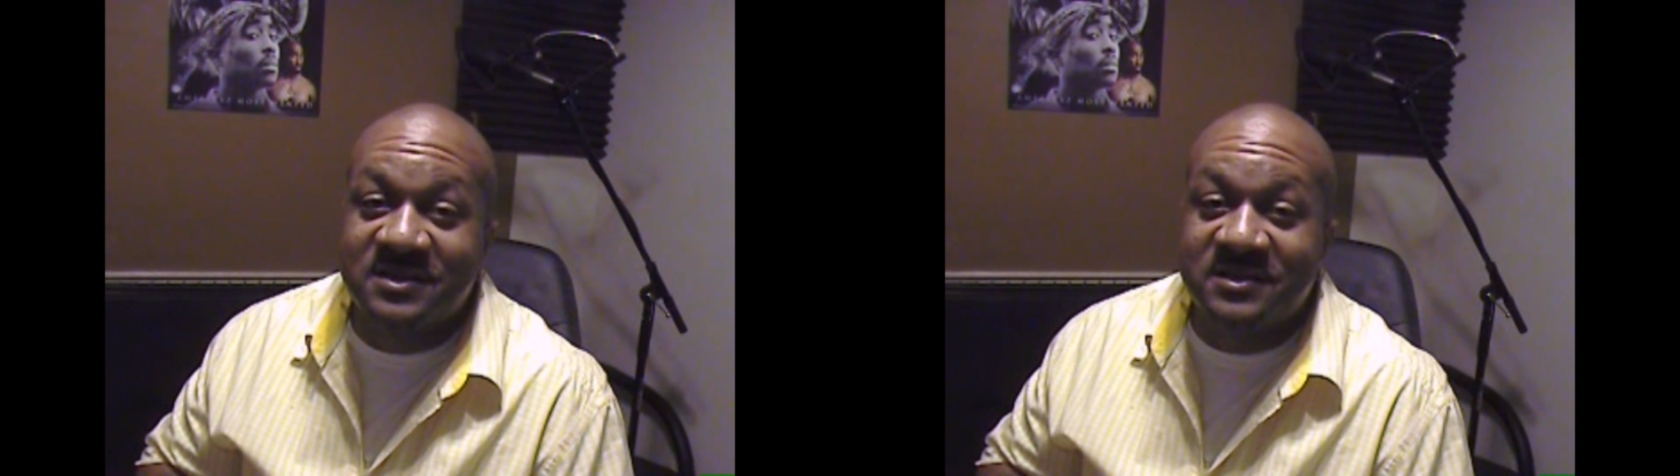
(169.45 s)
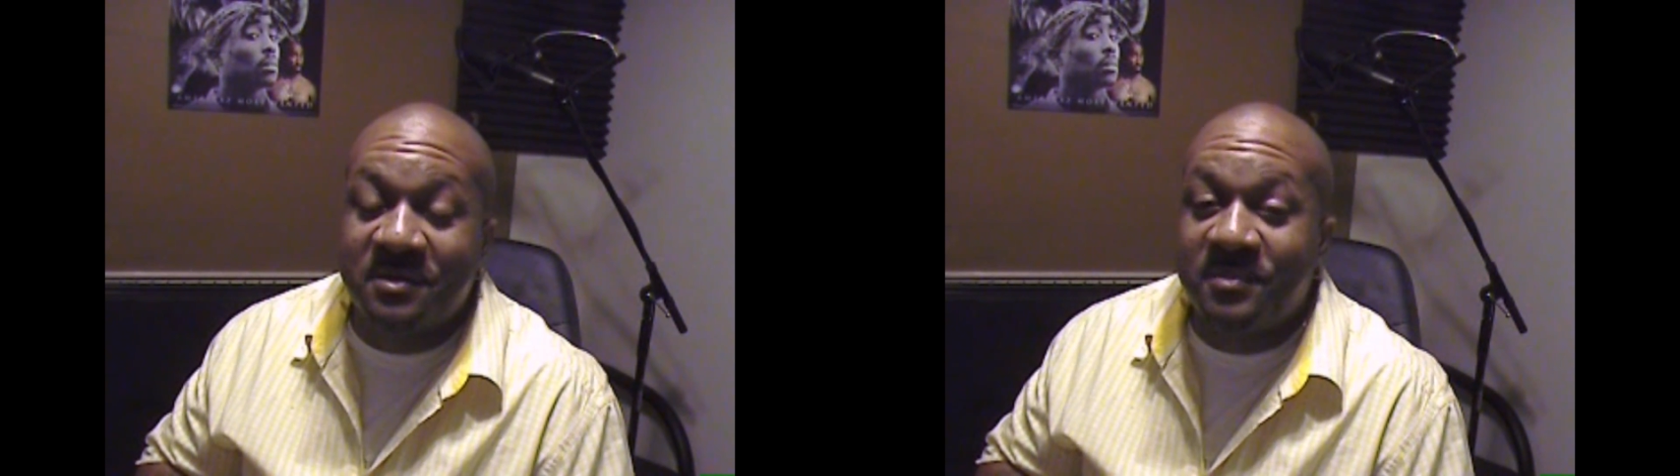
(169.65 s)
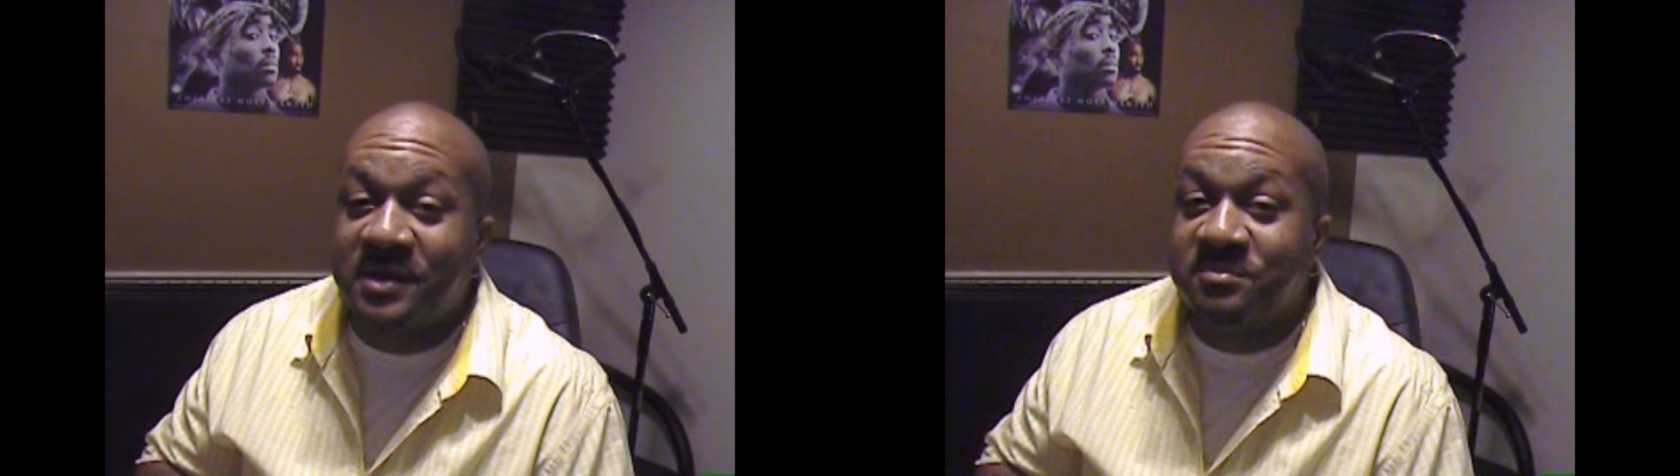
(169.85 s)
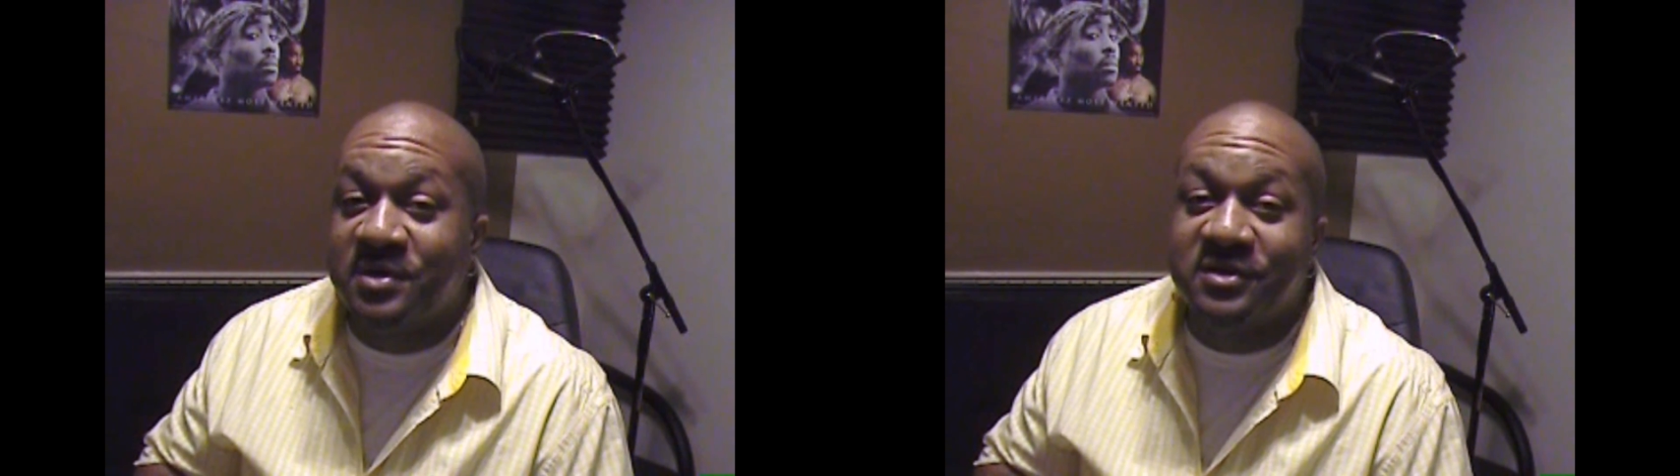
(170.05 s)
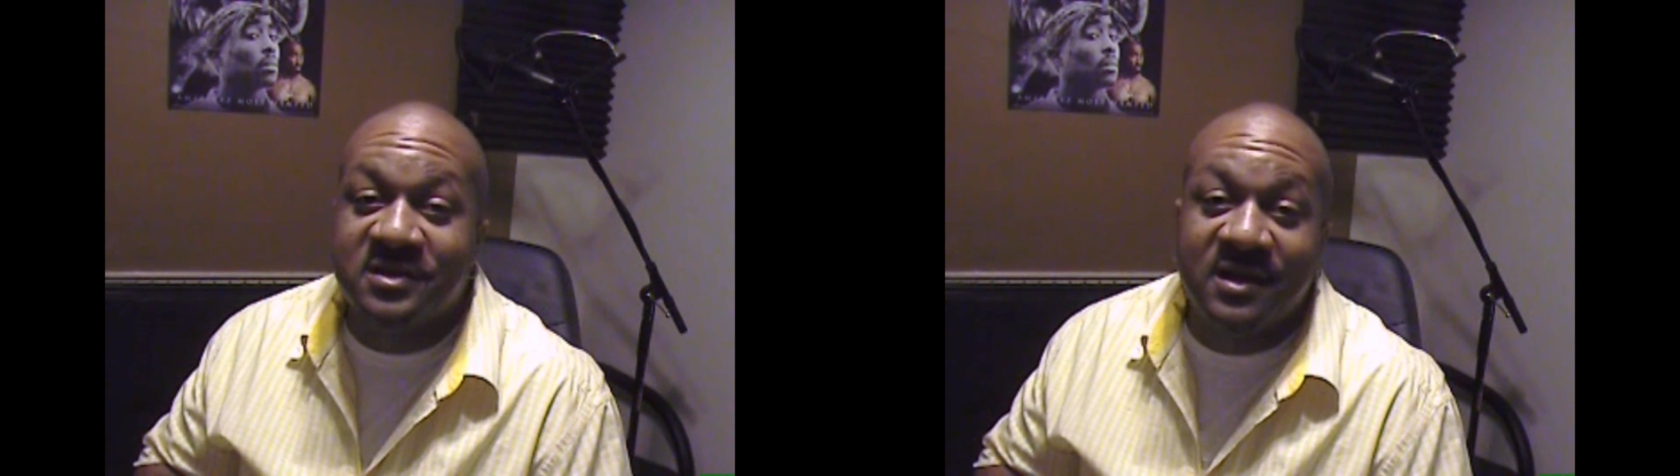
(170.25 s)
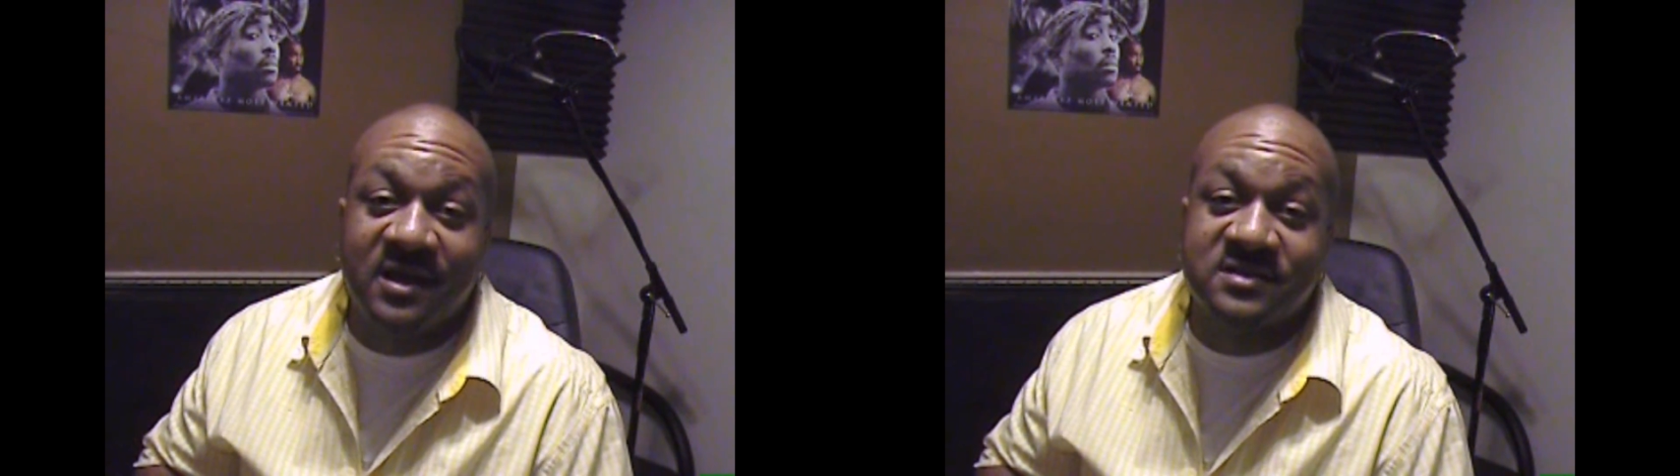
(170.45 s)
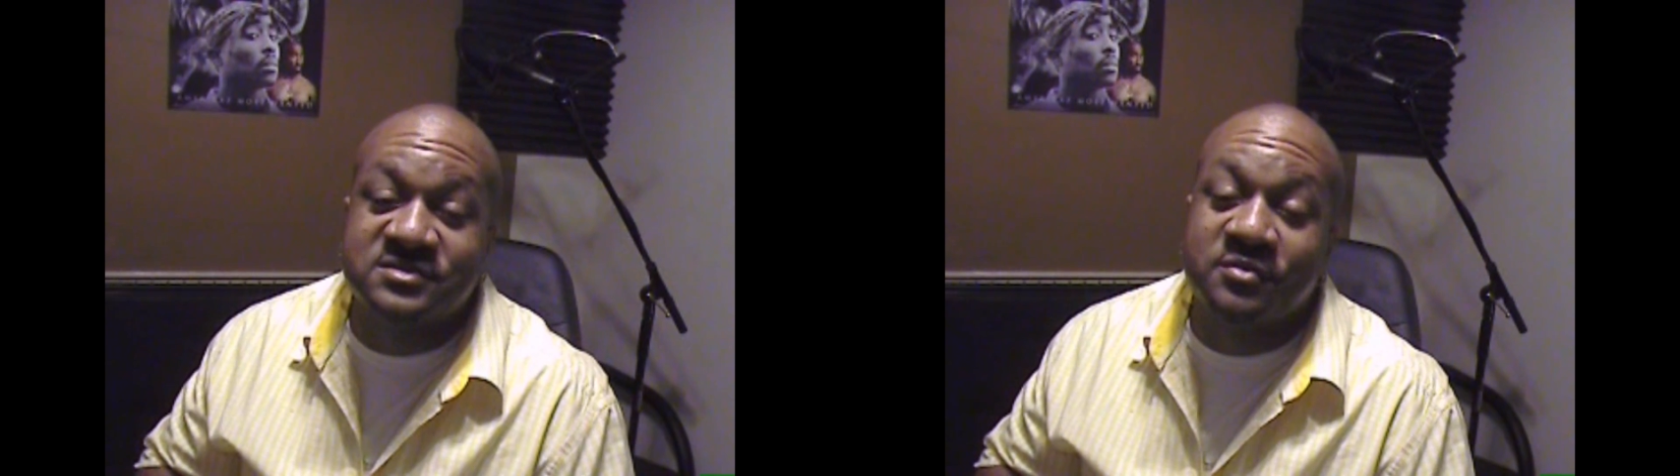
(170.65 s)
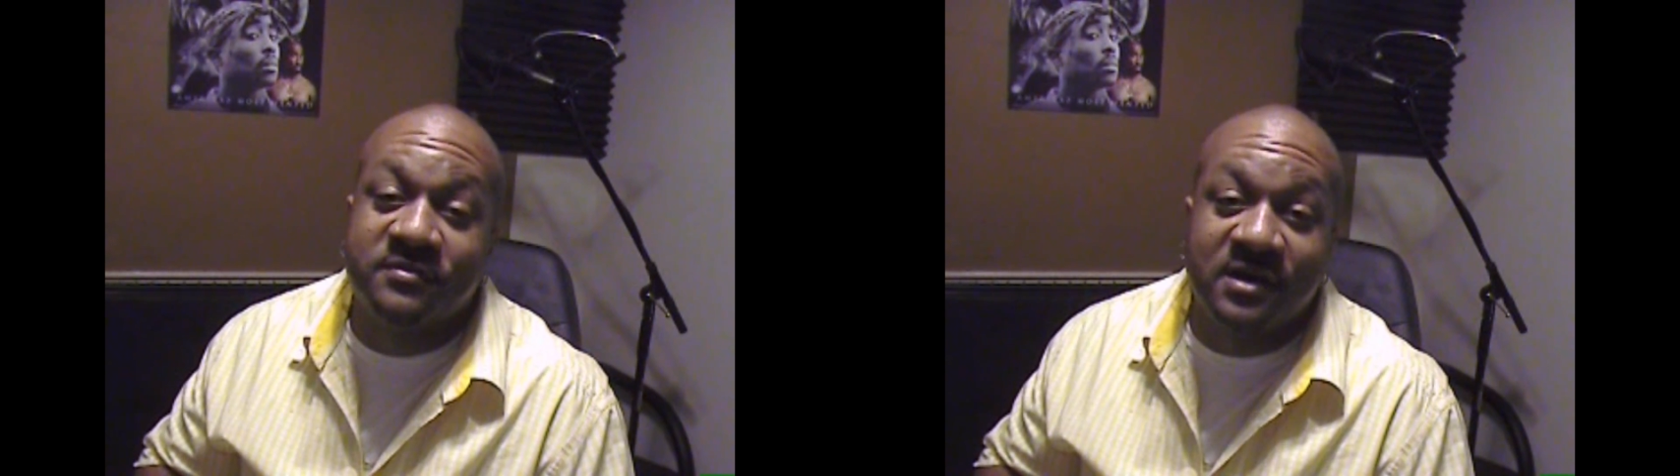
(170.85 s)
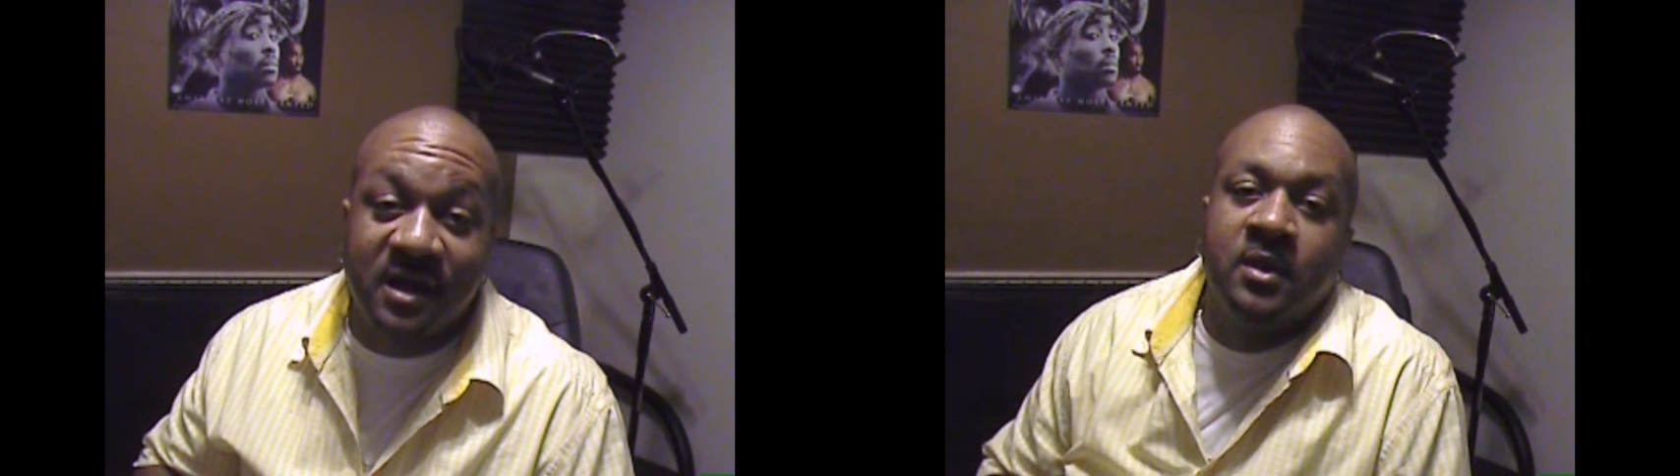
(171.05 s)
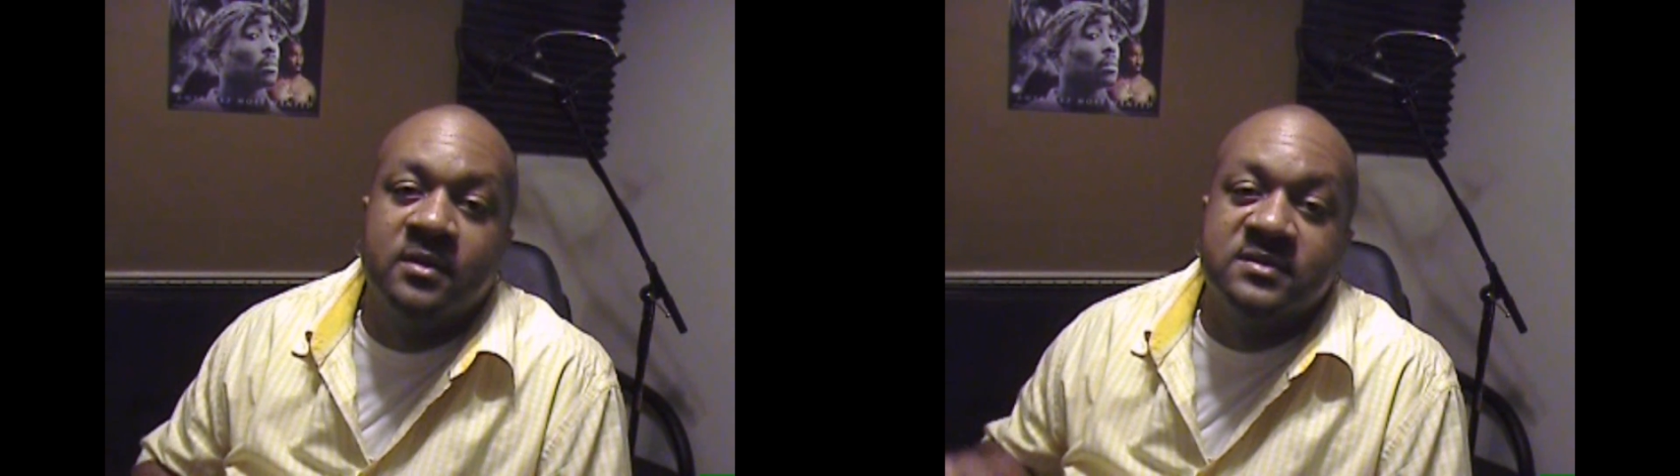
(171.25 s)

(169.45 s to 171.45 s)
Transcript: that make millionaires overnight.